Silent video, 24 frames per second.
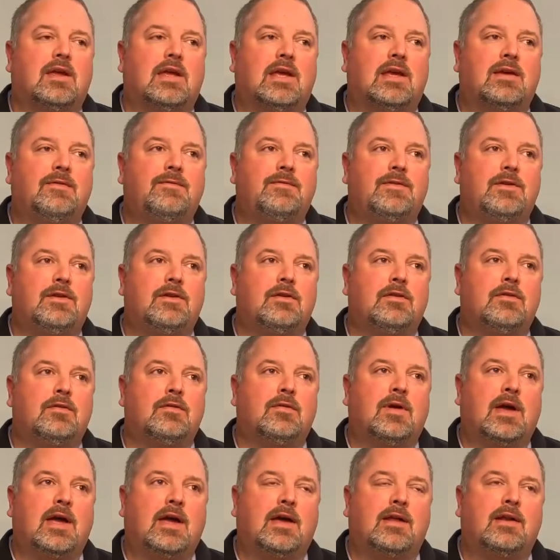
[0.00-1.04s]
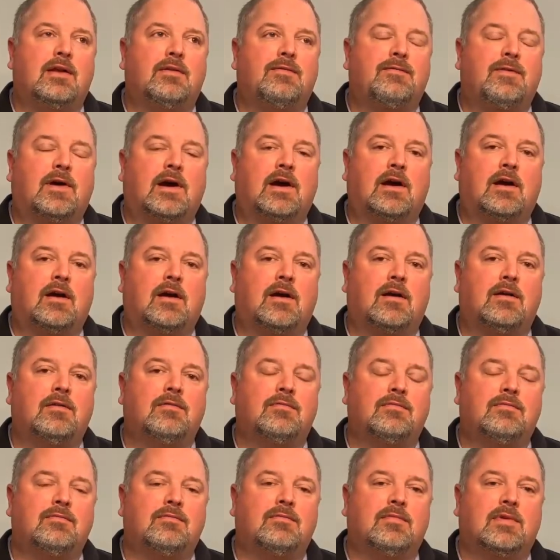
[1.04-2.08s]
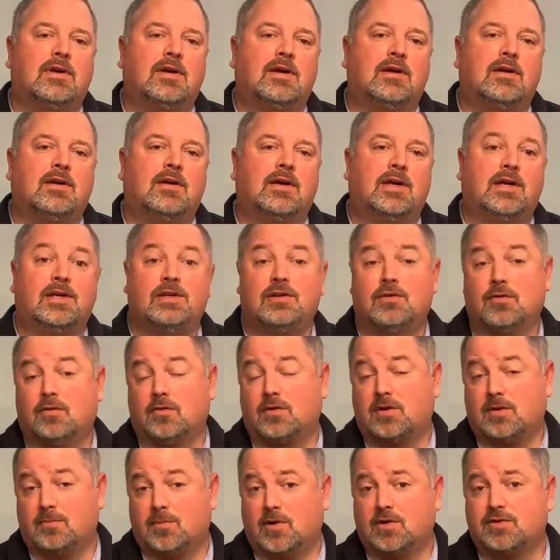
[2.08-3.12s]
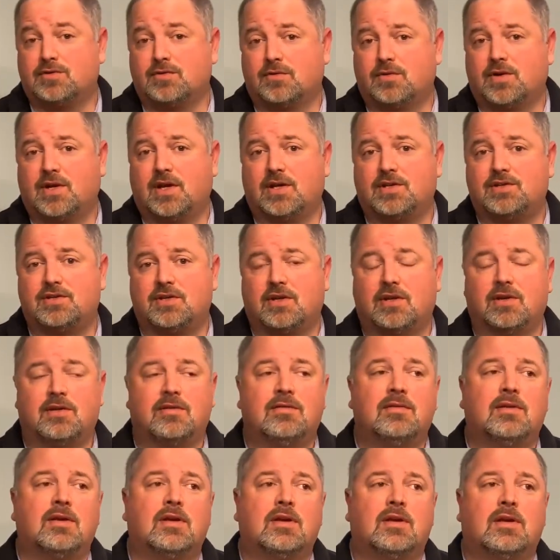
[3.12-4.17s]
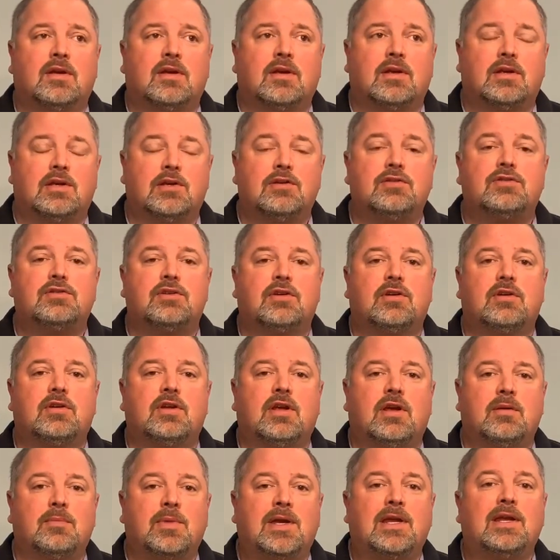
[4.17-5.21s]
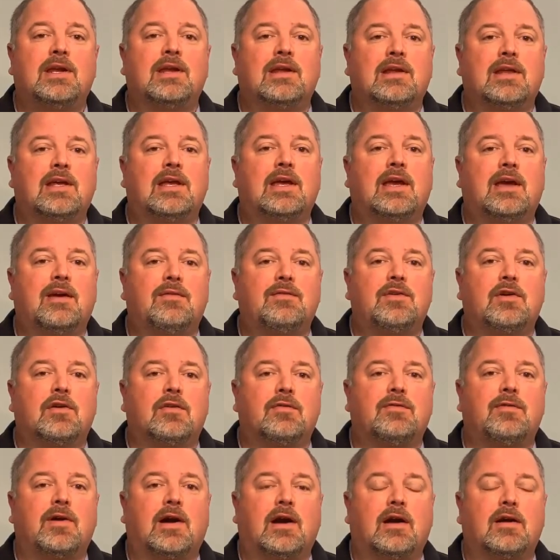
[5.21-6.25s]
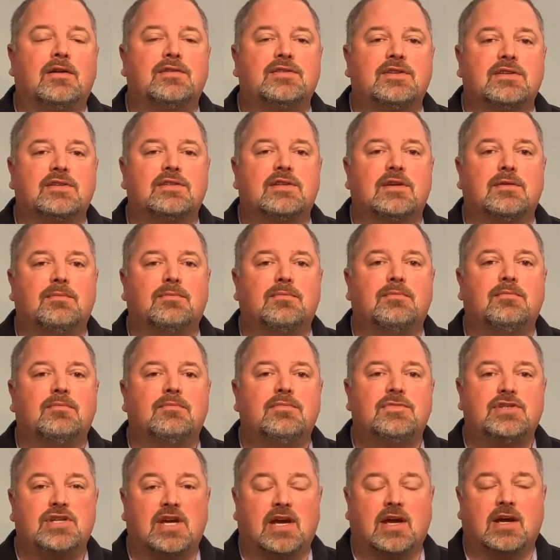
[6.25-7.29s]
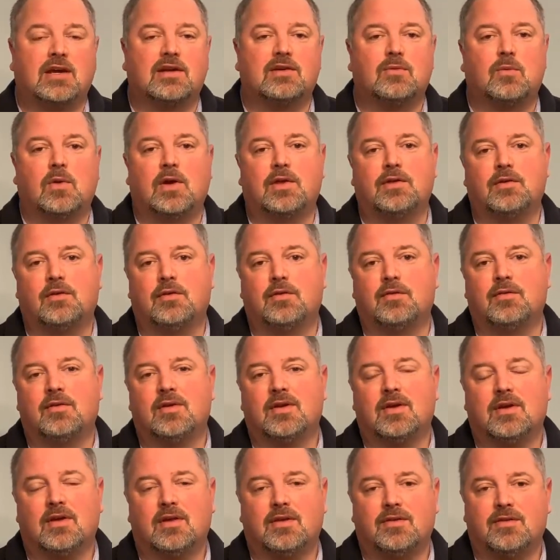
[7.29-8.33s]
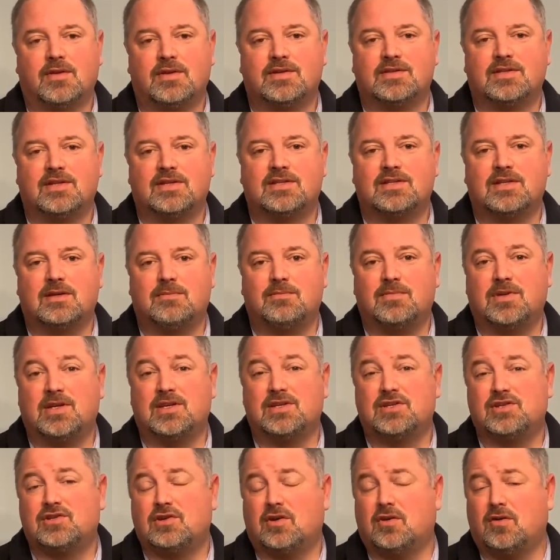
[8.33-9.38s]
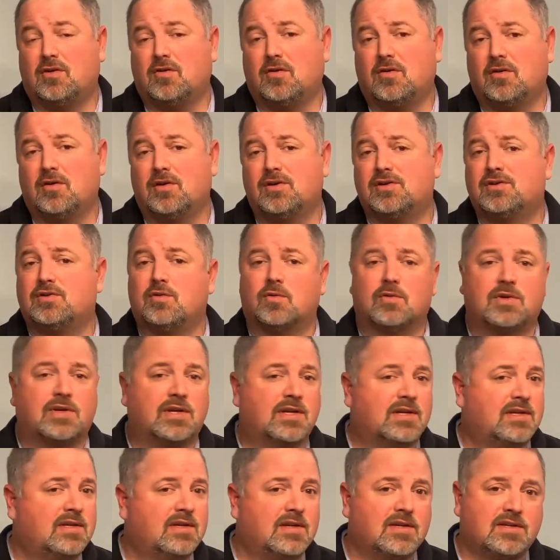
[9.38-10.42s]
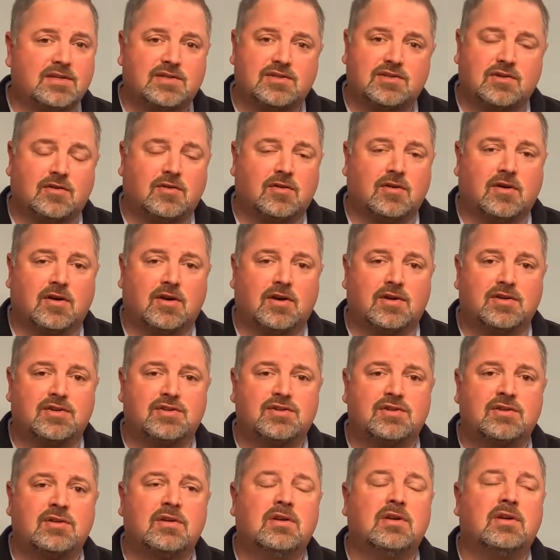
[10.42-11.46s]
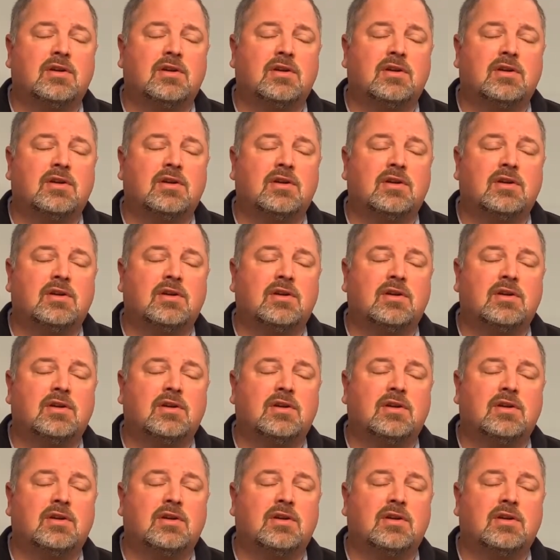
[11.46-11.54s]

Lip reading: If you had a fire in your commercial kitchen, you should immediately have your fire system checked, whether the system discharged or didn't discharge.